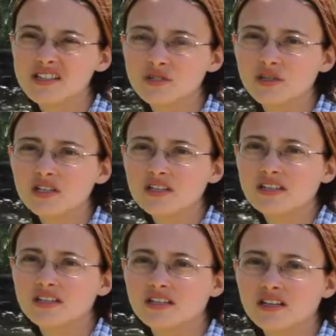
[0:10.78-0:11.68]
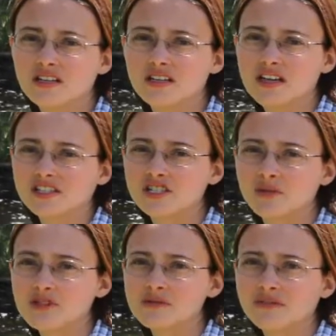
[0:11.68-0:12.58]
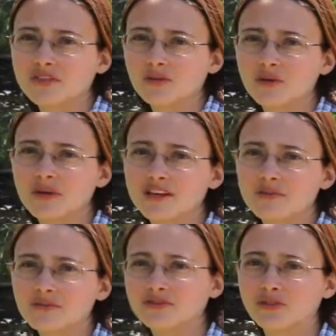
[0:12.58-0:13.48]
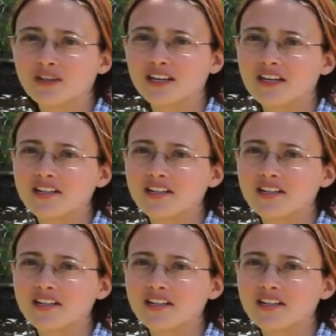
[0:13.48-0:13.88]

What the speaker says: school. Actually, most of my family met him before that.